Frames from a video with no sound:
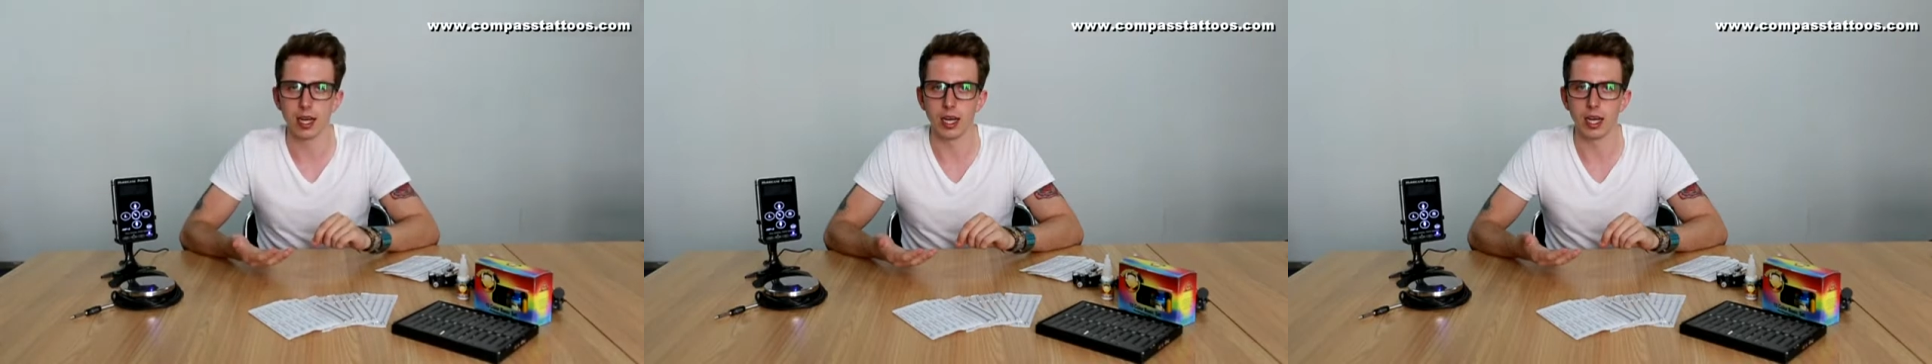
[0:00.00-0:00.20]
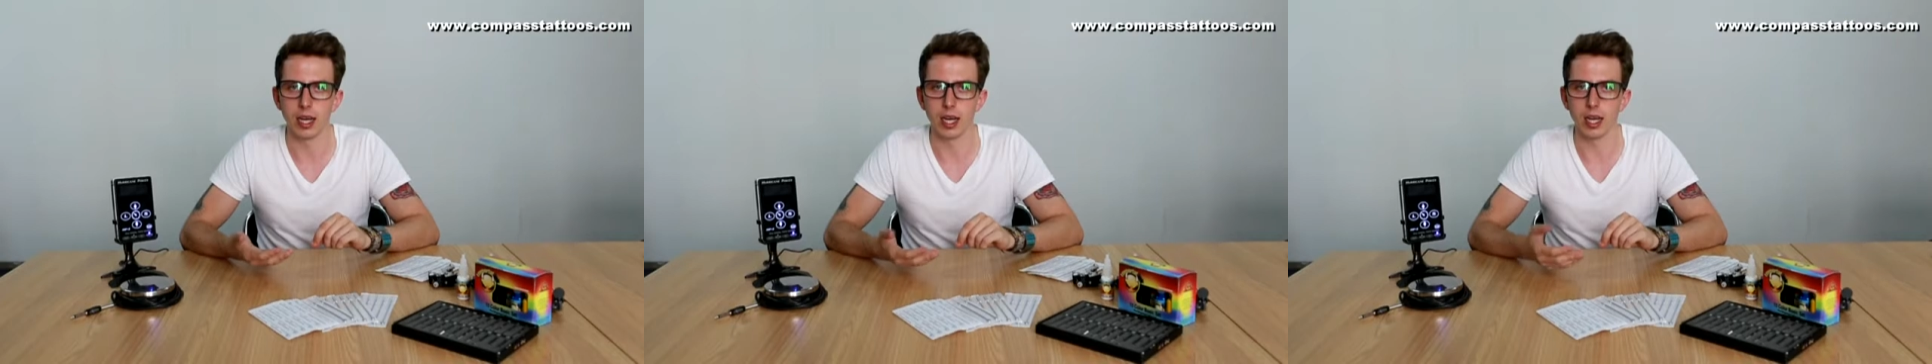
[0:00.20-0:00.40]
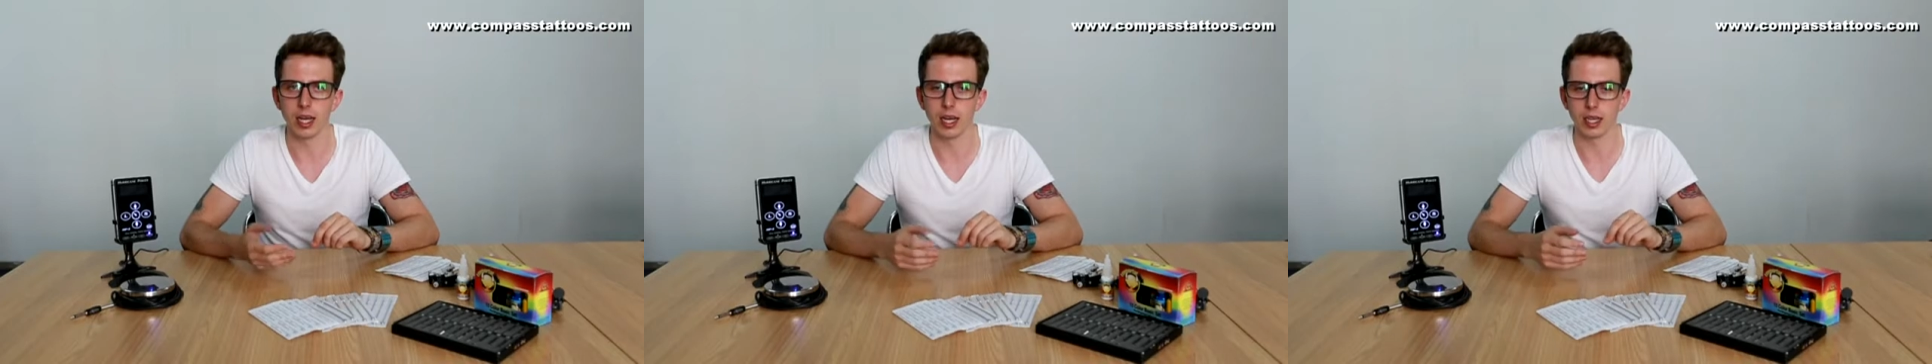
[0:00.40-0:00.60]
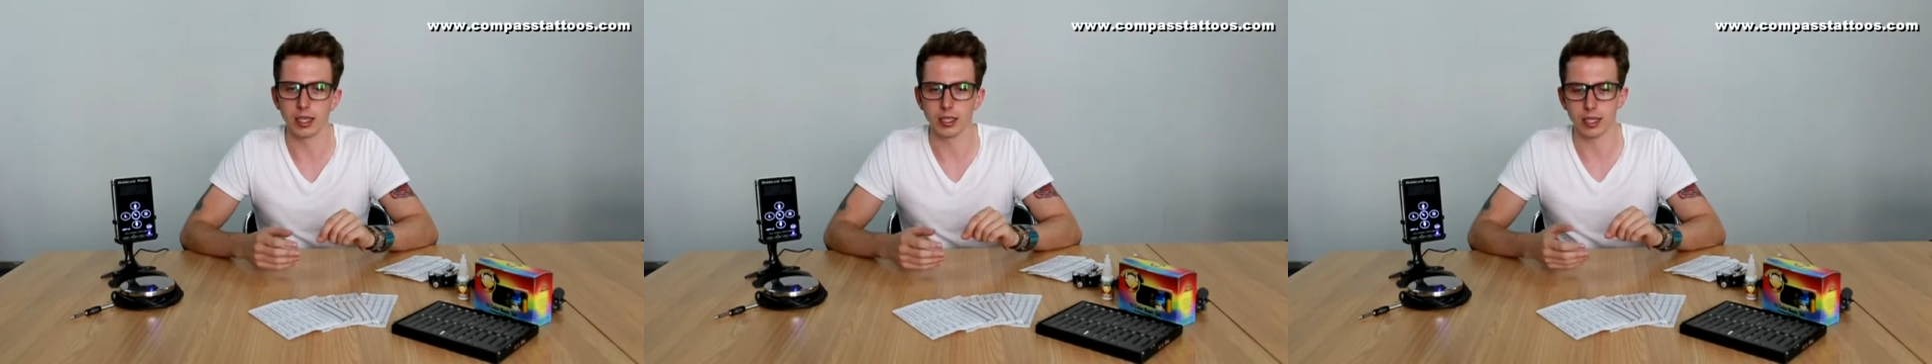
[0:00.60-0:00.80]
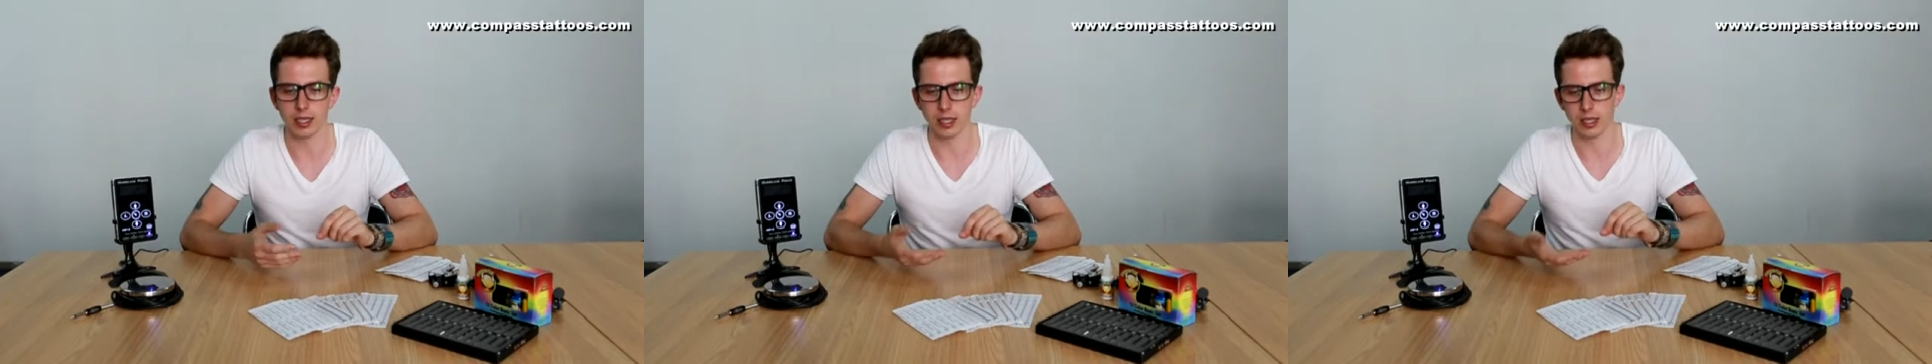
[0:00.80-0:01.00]

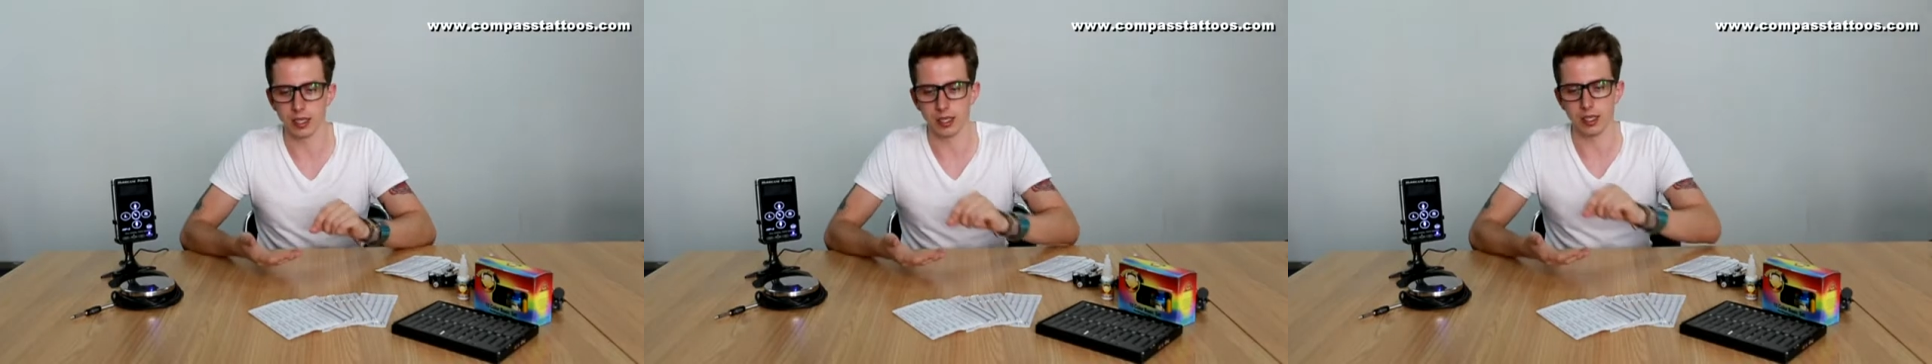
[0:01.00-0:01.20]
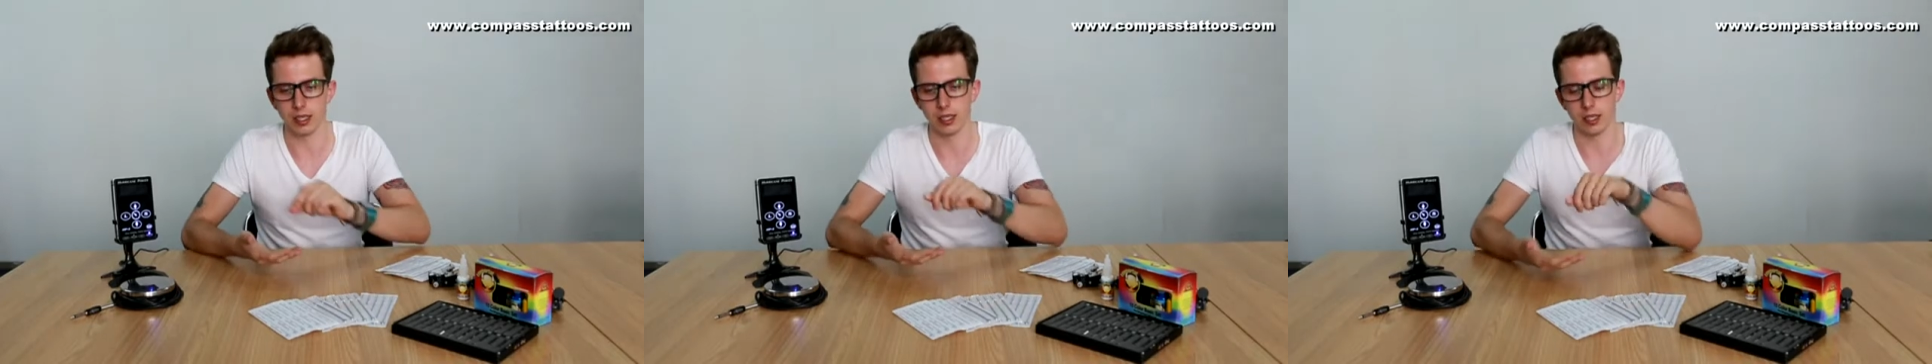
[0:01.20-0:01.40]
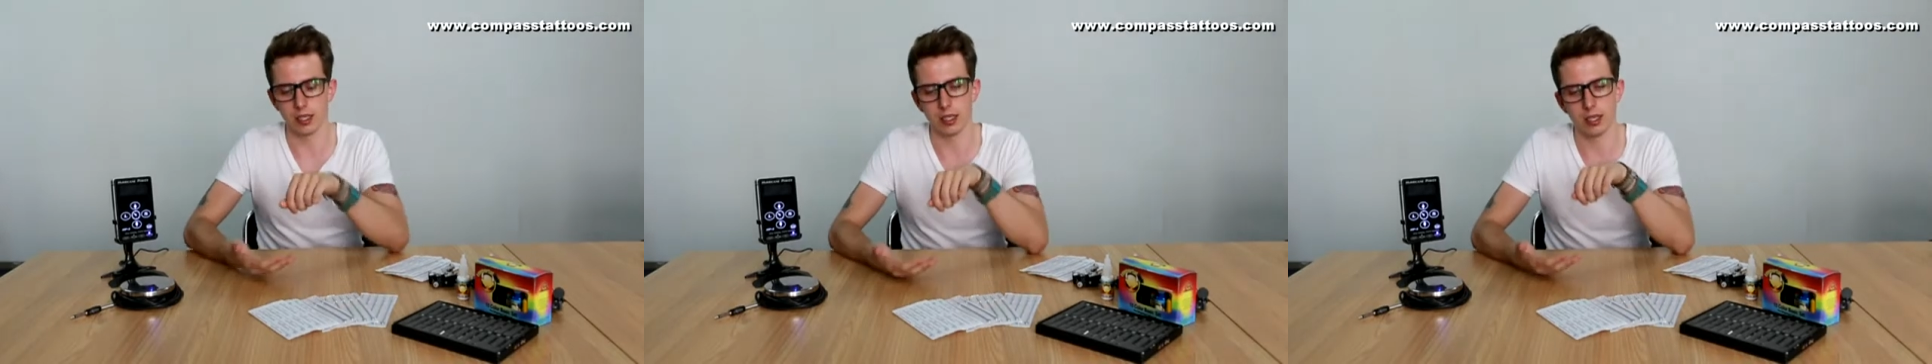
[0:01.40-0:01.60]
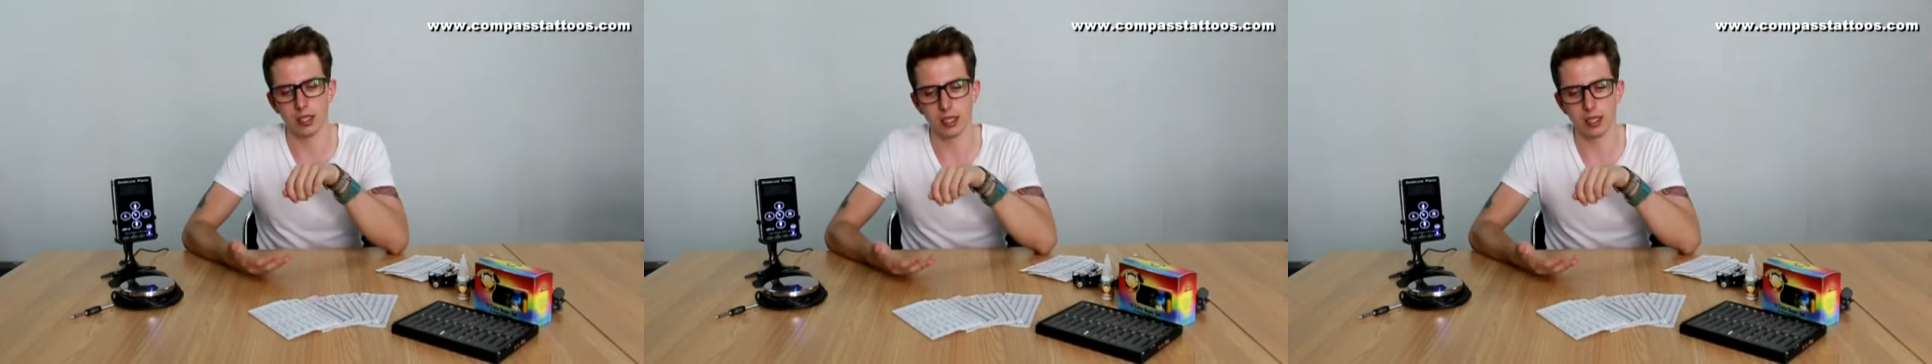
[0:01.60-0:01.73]
and the